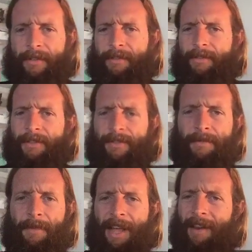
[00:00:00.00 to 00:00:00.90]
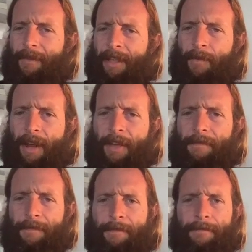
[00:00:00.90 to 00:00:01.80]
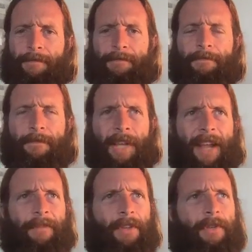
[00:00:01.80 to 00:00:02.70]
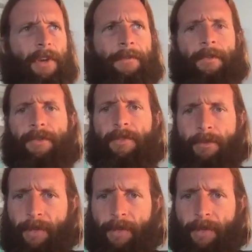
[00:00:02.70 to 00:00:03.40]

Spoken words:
This is kind of like what I kind of view as our first